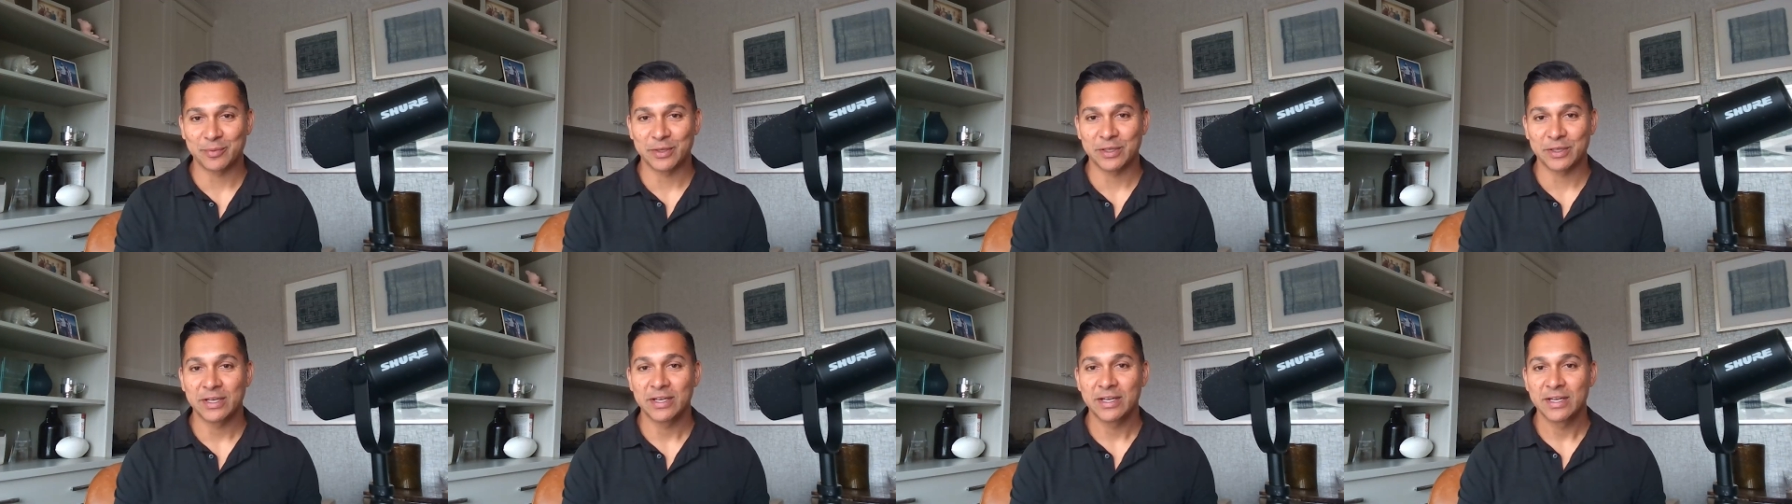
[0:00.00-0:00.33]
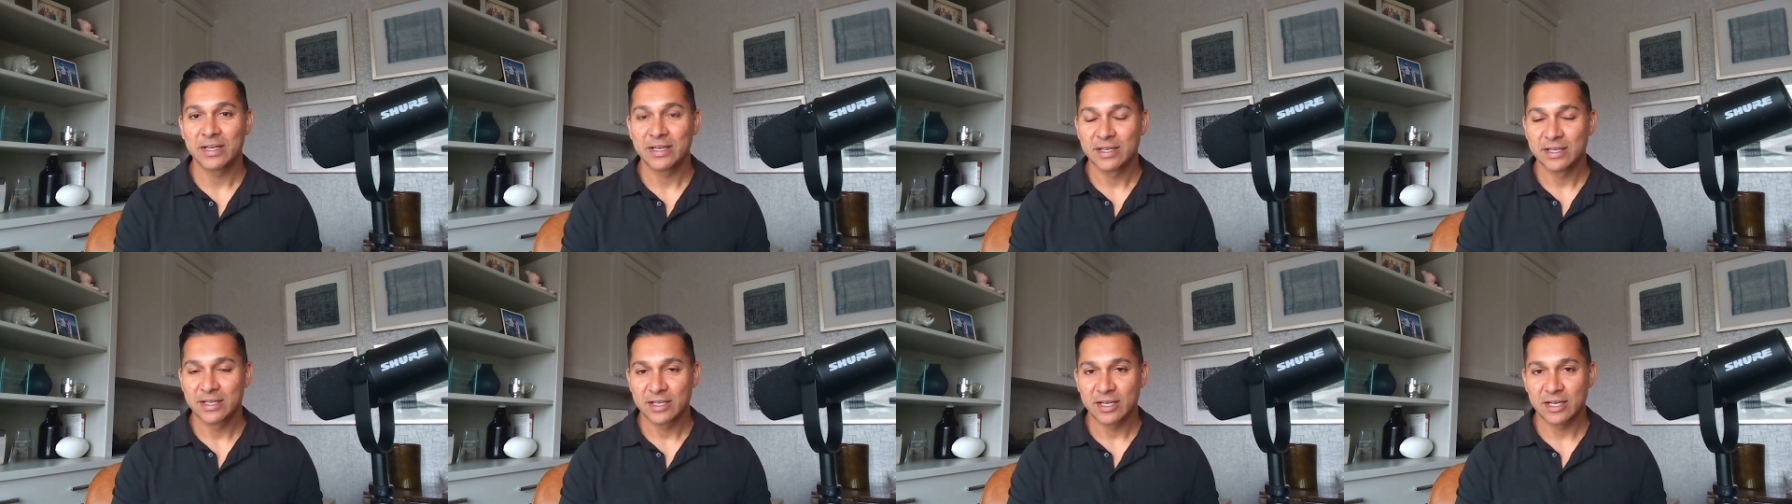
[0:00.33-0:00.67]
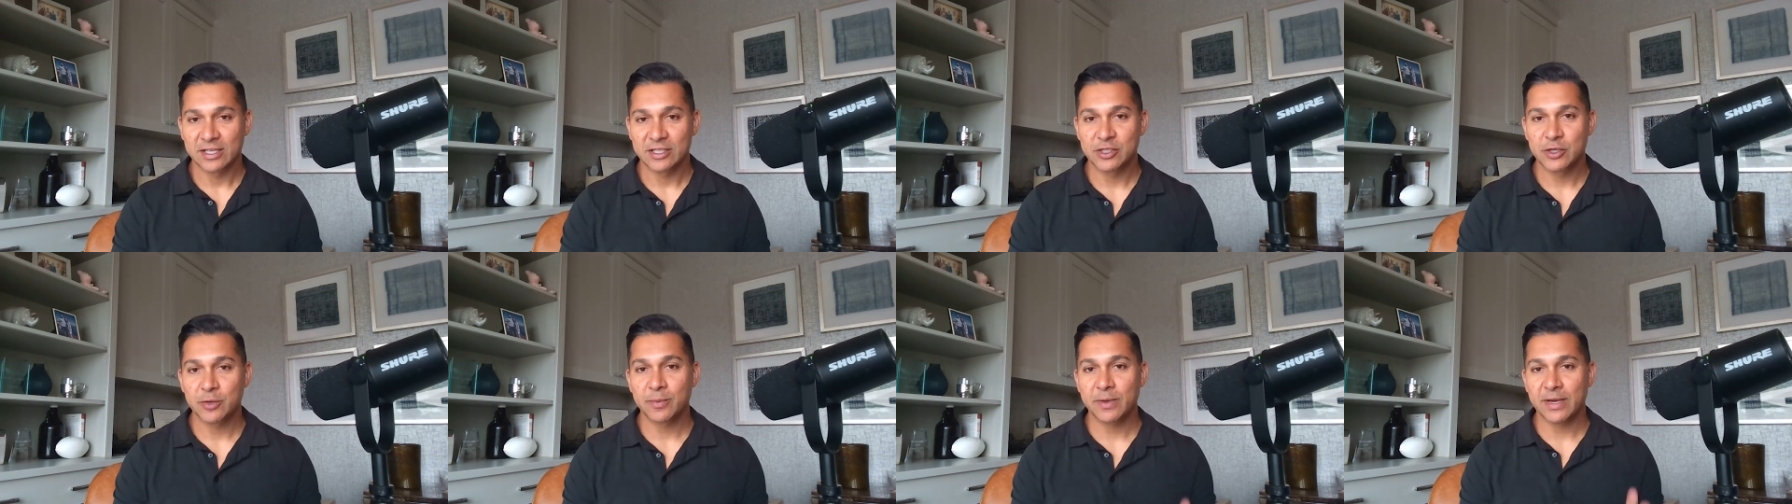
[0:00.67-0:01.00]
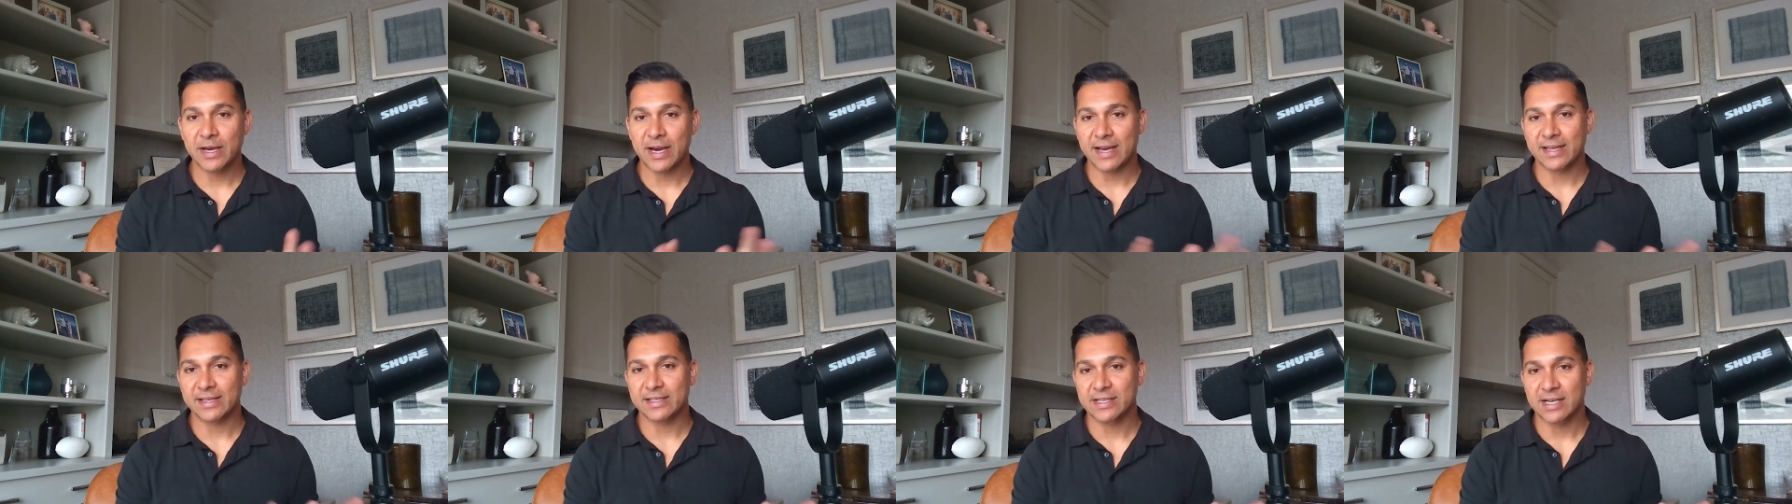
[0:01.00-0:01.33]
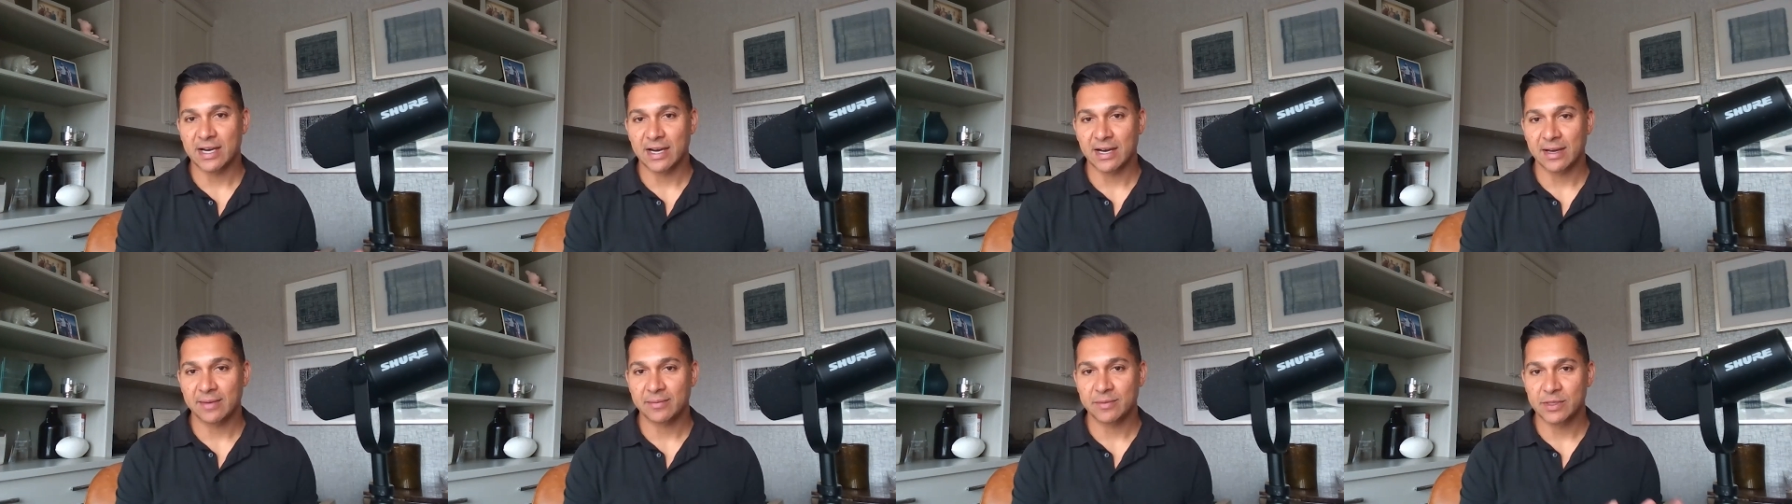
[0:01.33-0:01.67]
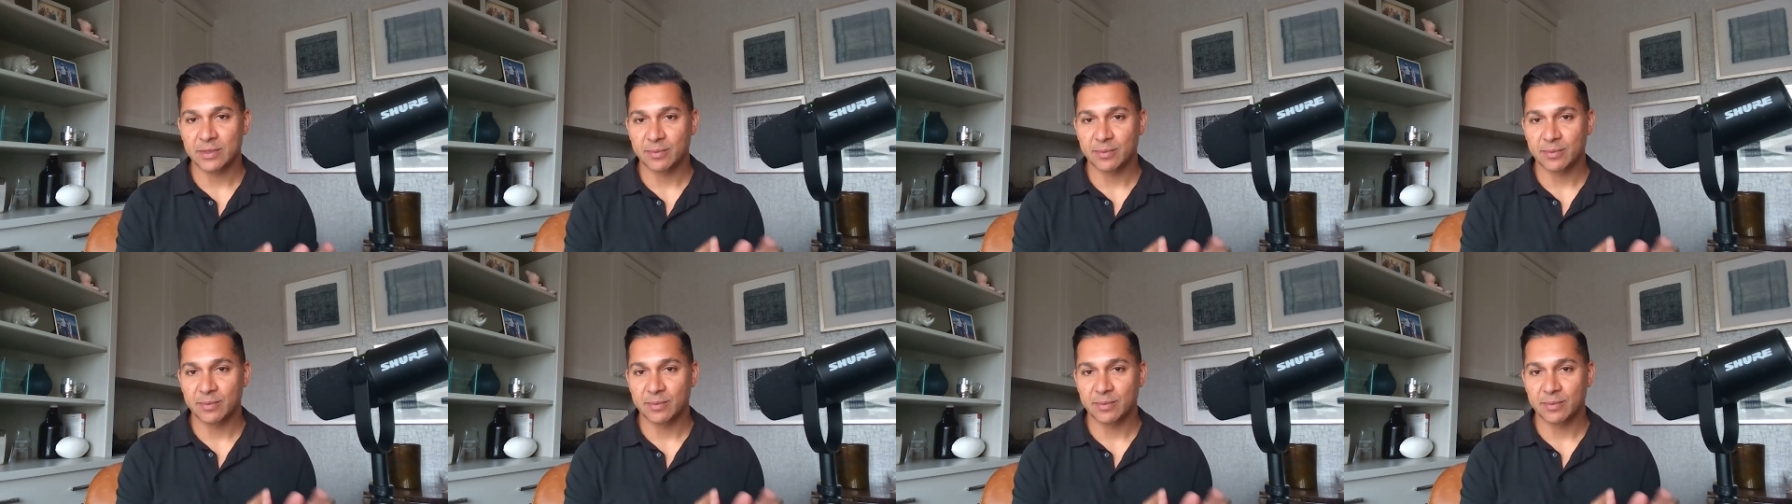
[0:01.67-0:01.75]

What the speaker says: But assuming I had time